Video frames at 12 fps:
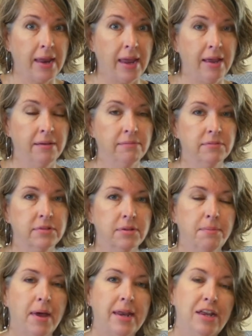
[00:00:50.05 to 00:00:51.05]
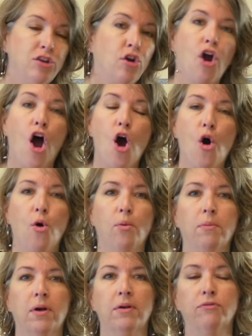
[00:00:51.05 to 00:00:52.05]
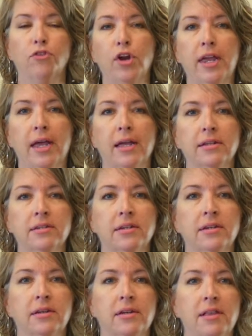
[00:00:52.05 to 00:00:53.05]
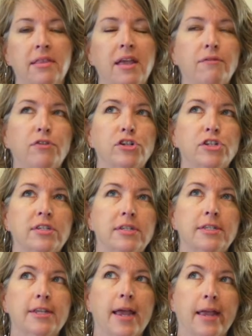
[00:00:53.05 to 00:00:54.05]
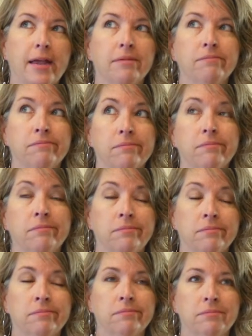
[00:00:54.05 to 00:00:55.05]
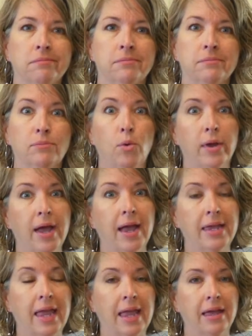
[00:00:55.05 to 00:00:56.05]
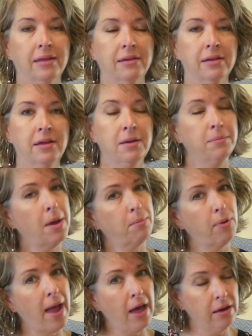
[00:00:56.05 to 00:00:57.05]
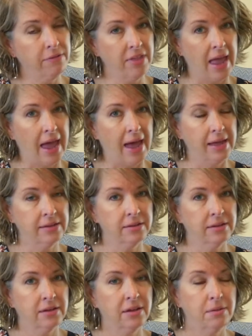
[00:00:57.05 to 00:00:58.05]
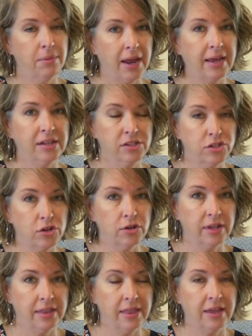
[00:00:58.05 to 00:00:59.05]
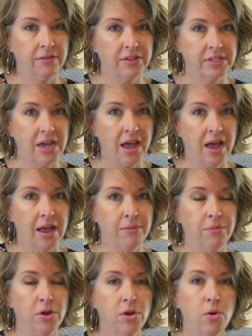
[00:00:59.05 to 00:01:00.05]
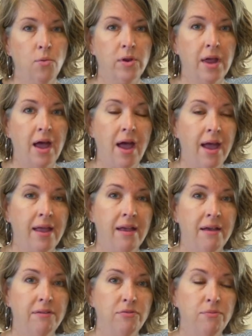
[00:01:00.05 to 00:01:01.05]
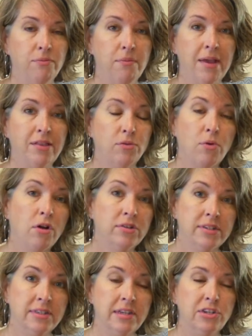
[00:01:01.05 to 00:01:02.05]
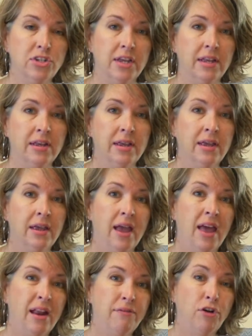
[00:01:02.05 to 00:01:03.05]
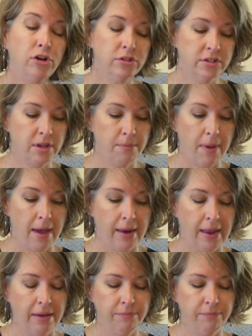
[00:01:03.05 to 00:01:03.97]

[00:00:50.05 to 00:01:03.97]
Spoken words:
in your home, a friend? Think for just a second. Boy, I can. Not proud of that. But I can certainly think of a time when I have made the wrong decision and I've hurt somebody,